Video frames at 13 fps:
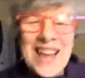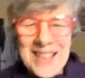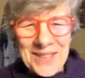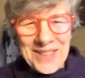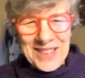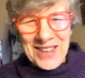
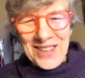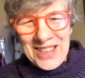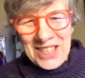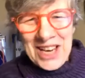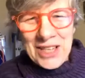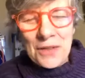That's what's on
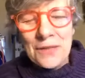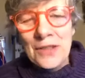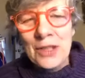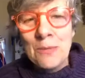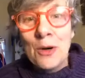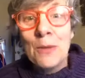the schedule
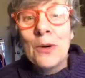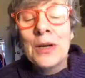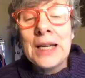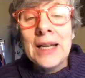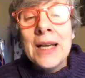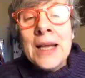for tomorrow
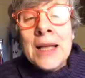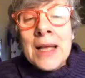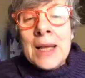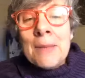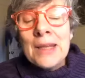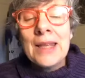morning.
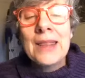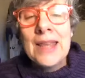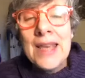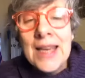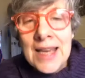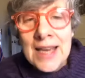But the
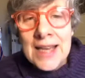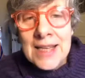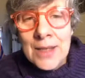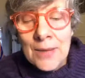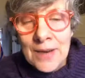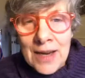thing
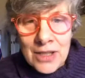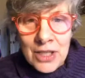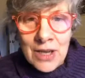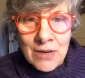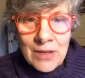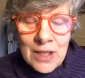is that we're
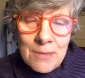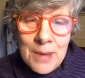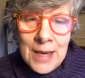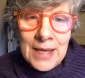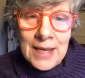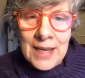actually going to
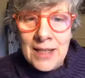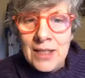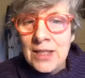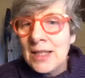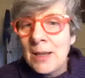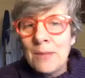make it
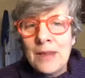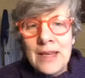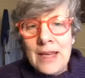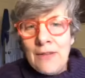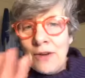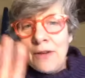into
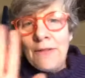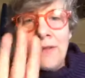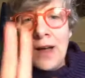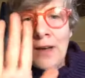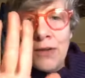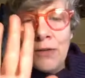something even a
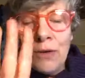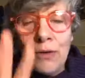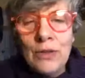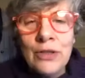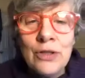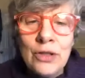
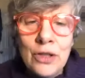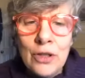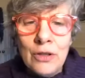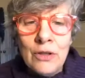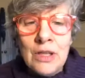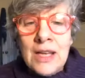five-year-old can
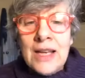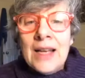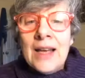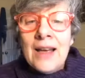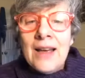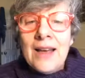do,
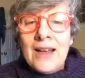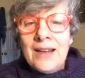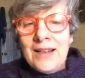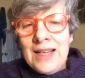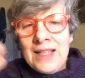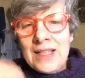
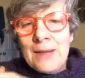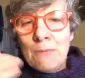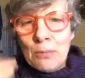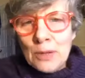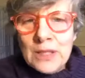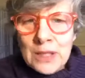at least
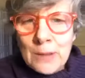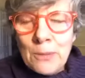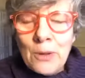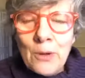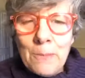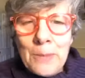in
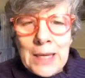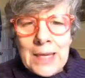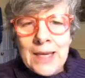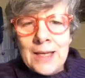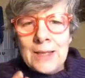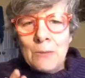principle,
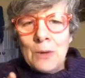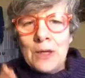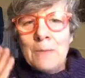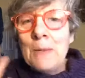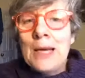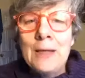because we're
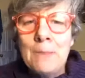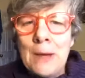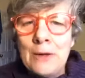going to make